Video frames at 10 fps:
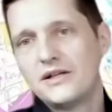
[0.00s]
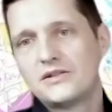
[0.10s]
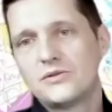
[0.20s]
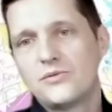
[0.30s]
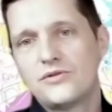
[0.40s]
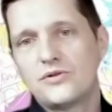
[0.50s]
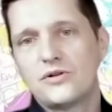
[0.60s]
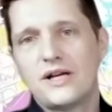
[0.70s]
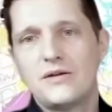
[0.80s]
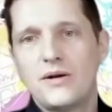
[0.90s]
So we thought,
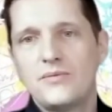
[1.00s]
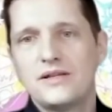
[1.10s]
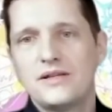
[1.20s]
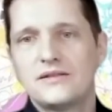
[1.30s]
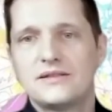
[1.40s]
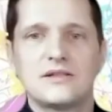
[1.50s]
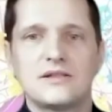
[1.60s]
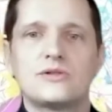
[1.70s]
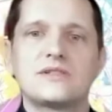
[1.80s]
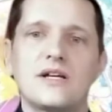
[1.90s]
okay, maybe this is a
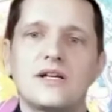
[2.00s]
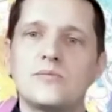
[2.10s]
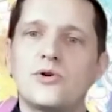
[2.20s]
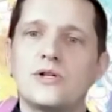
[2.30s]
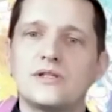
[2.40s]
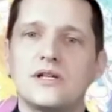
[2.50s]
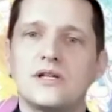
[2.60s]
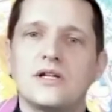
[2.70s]
good starting point